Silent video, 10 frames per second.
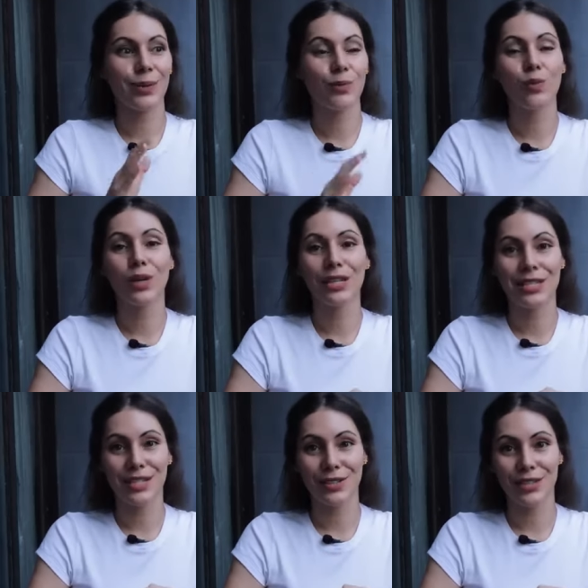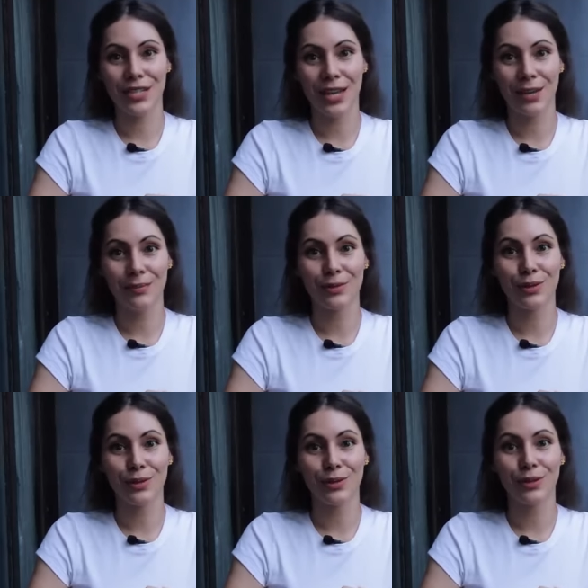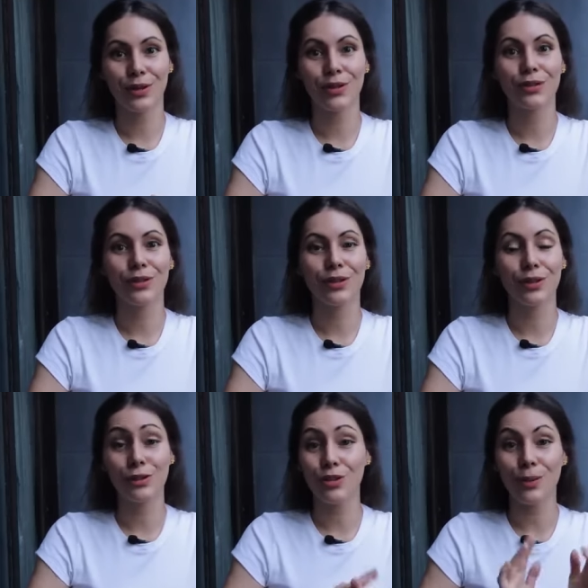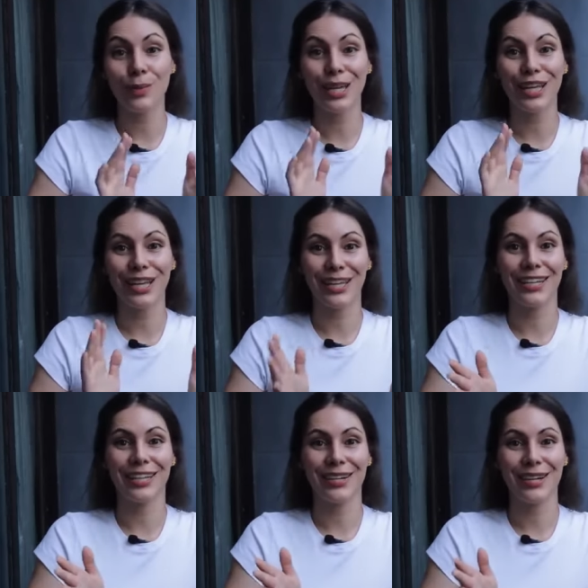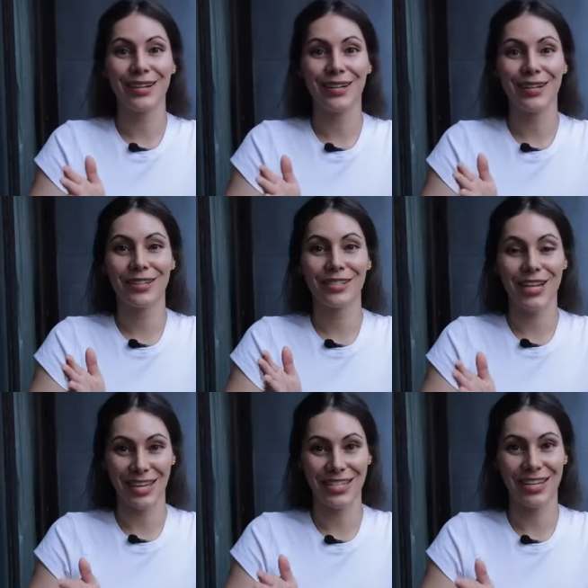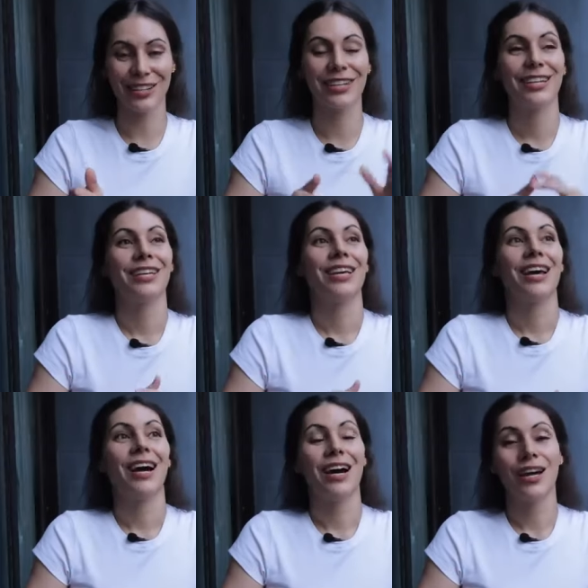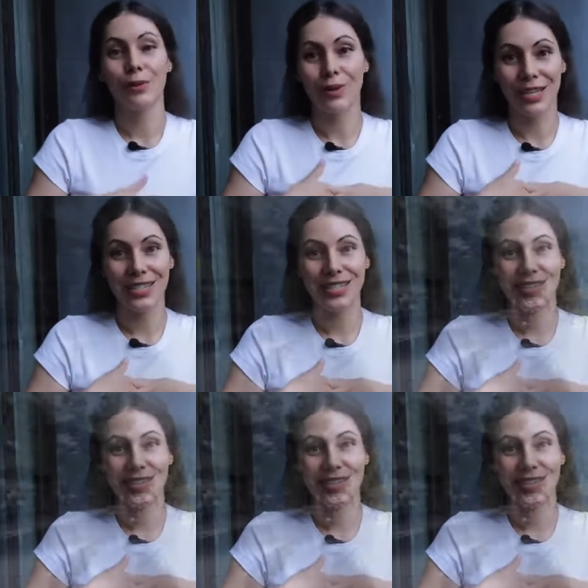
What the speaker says: what is a good time to go gold shopping in Chinatown? I went